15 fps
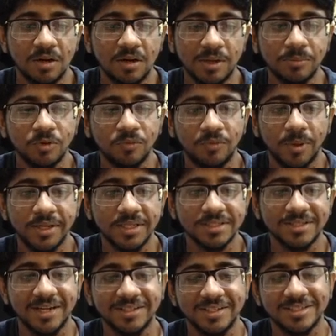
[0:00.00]
One more point is
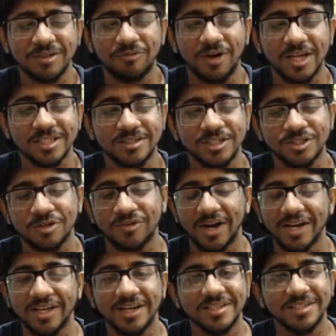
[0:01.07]
that there is a vast list of
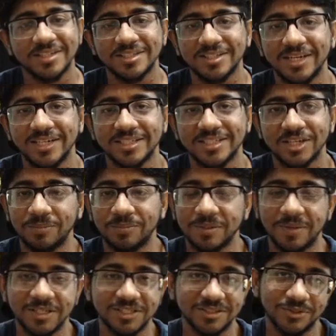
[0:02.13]
ideas and states and
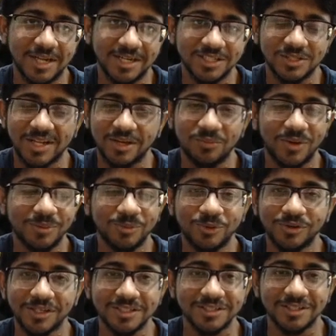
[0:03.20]
optimization. So that is like one
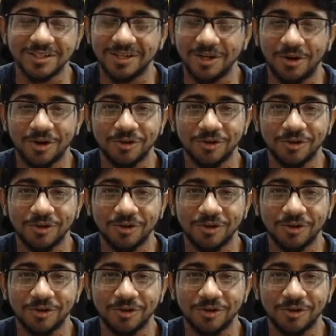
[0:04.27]
more reason.